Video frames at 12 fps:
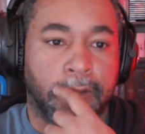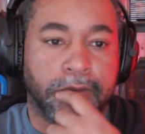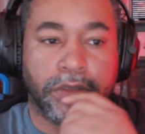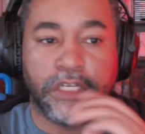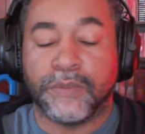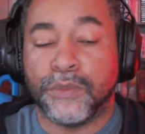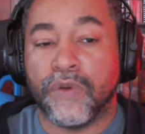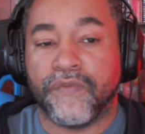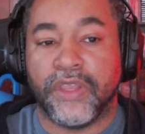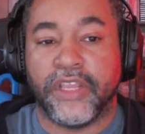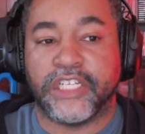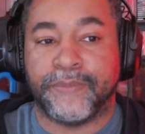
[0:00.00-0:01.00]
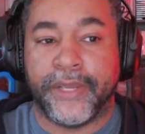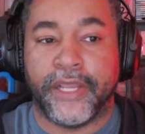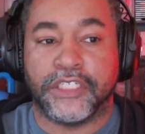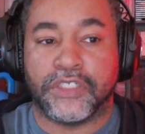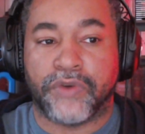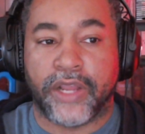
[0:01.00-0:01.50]
So this movie is
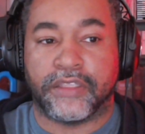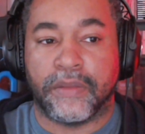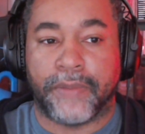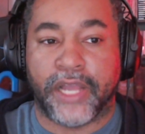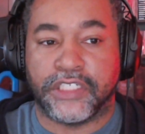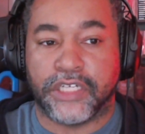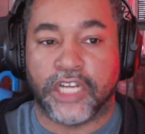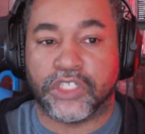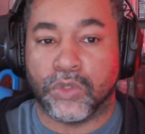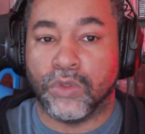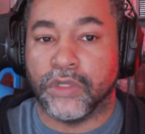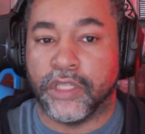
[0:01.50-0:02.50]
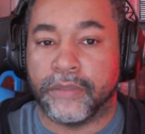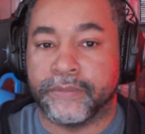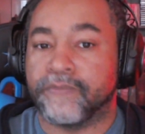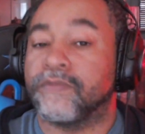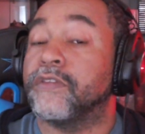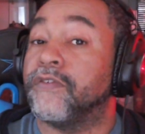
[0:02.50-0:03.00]
being directed by Josh Cooley
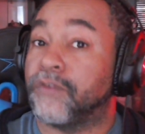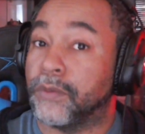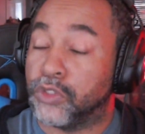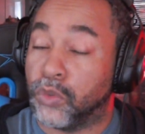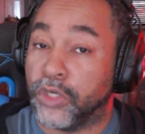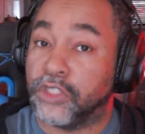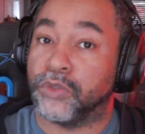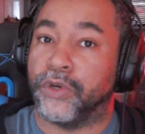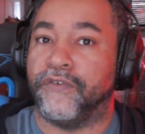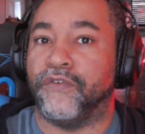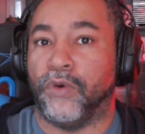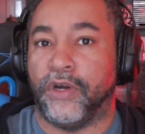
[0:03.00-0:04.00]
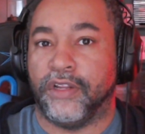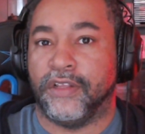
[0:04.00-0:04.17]
from Toy Story 4.